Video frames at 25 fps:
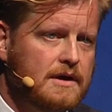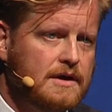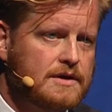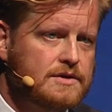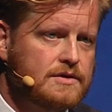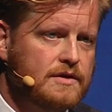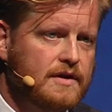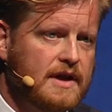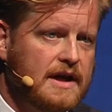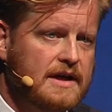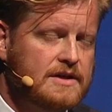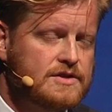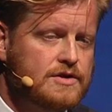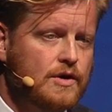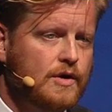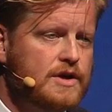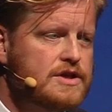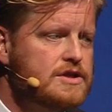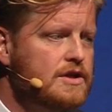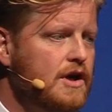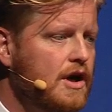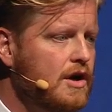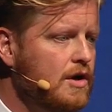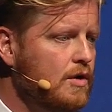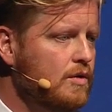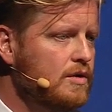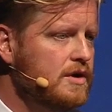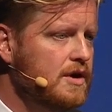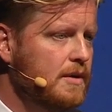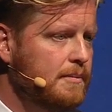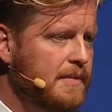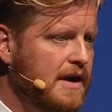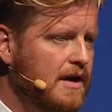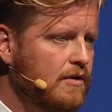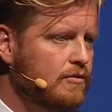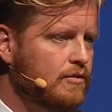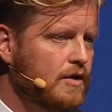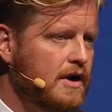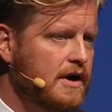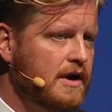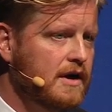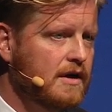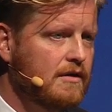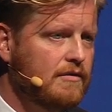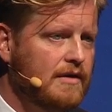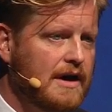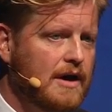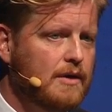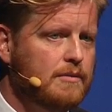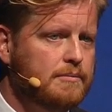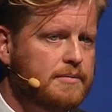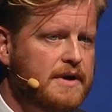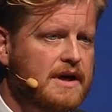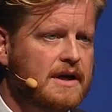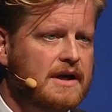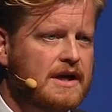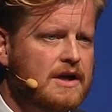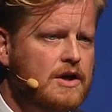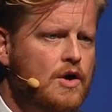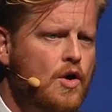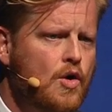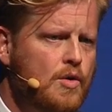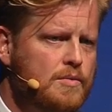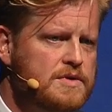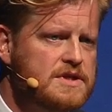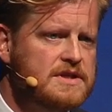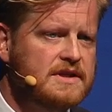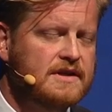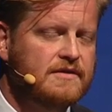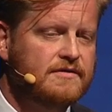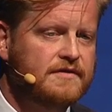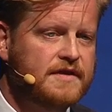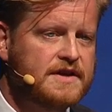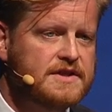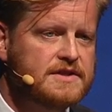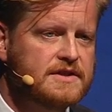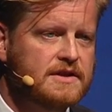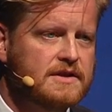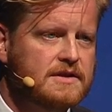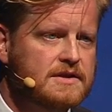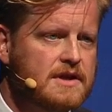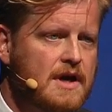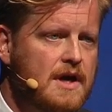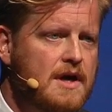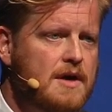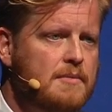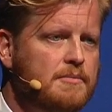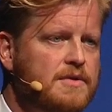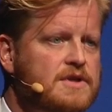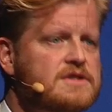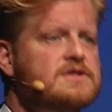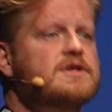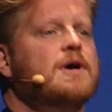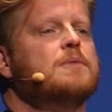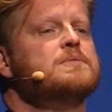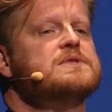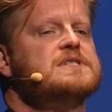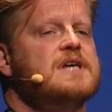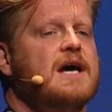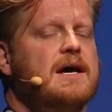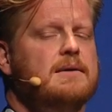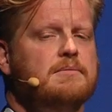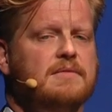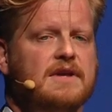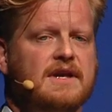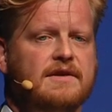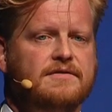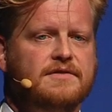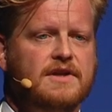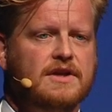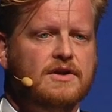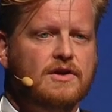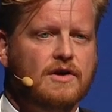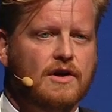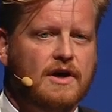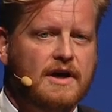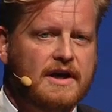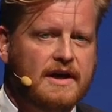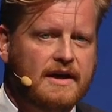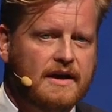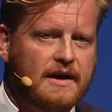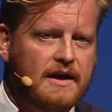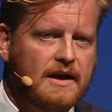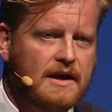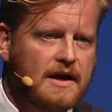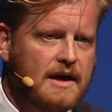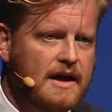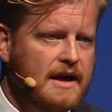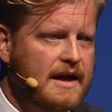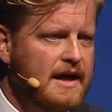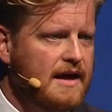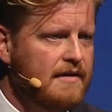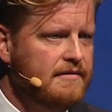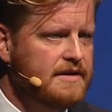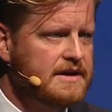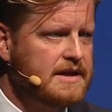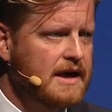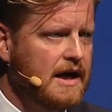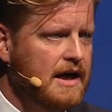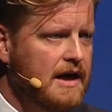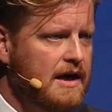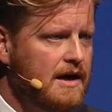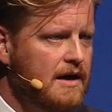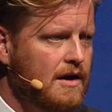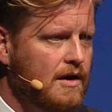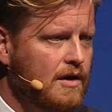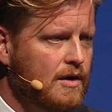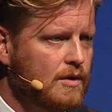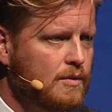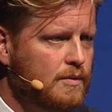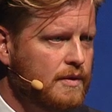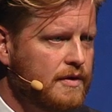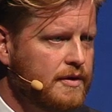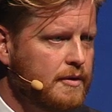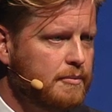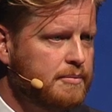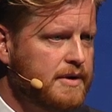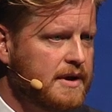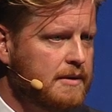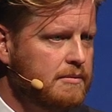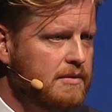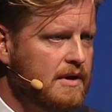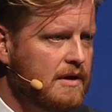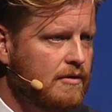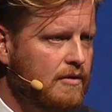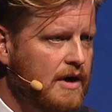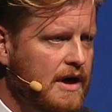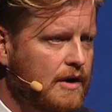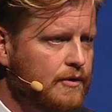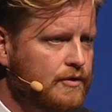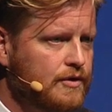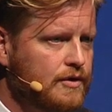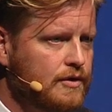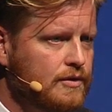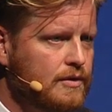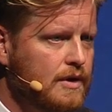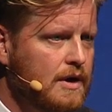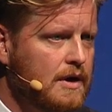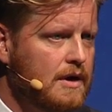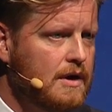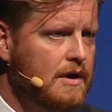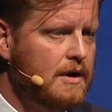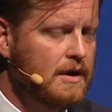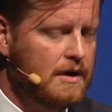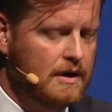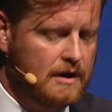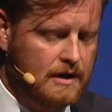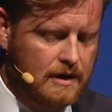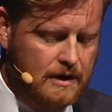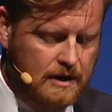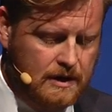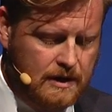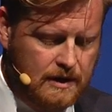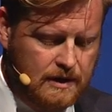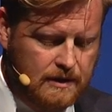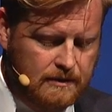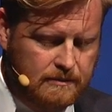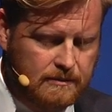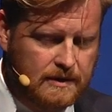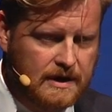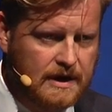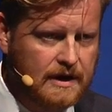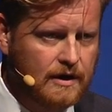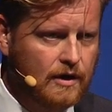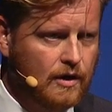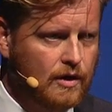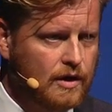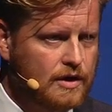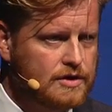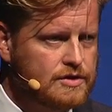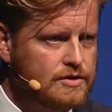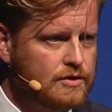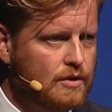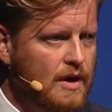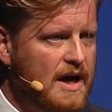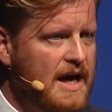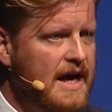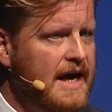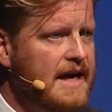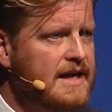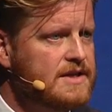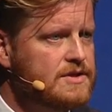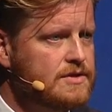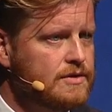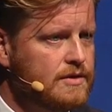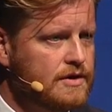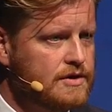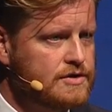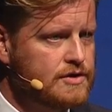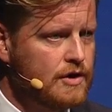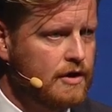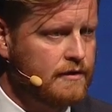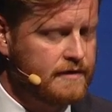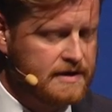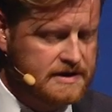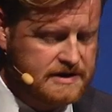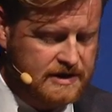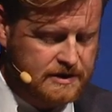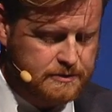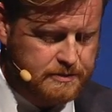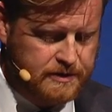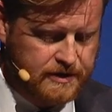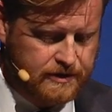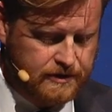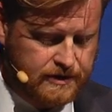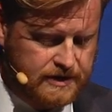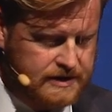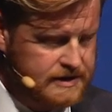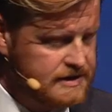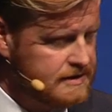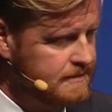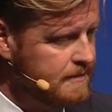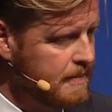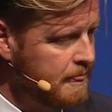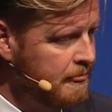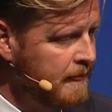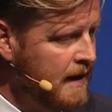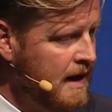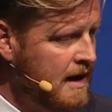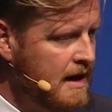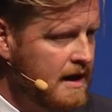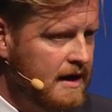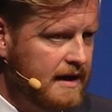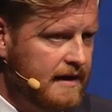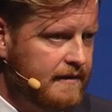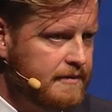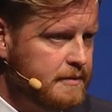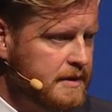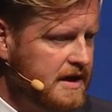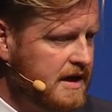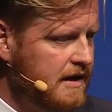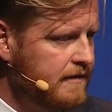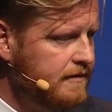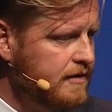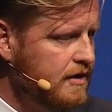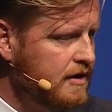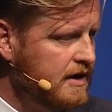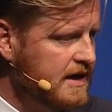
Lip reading: to that. So it's not only about running around being enormously efficient, but sometimes lifting your head and have a dialogue with the people around you in order to add to the service experience. Let me give you